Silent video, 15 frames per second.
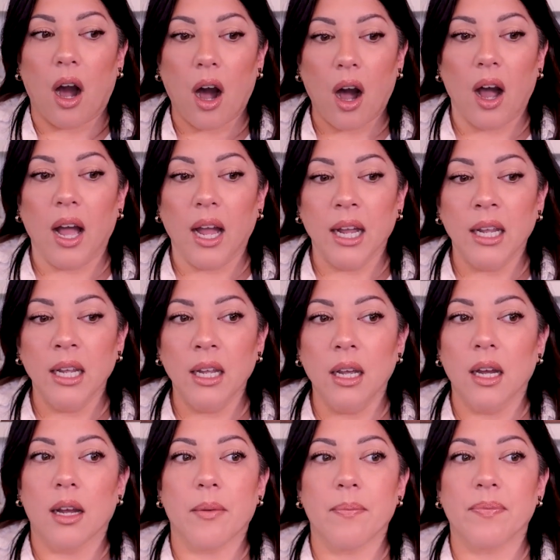
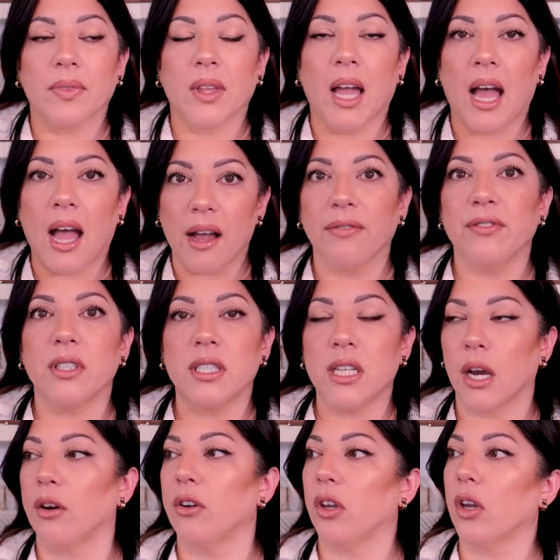I have to
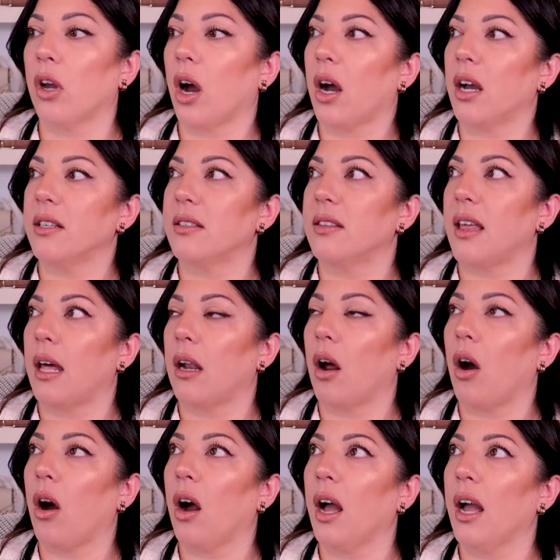tell you guys that
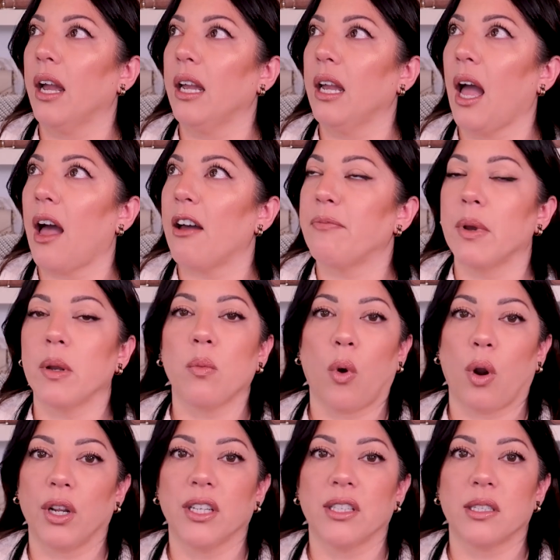I have been
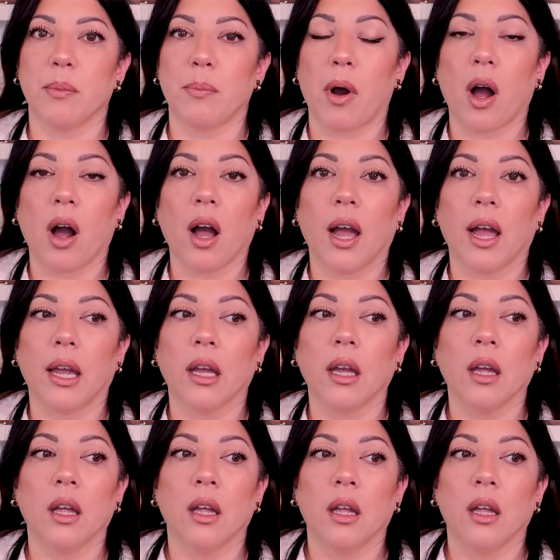wanting to buy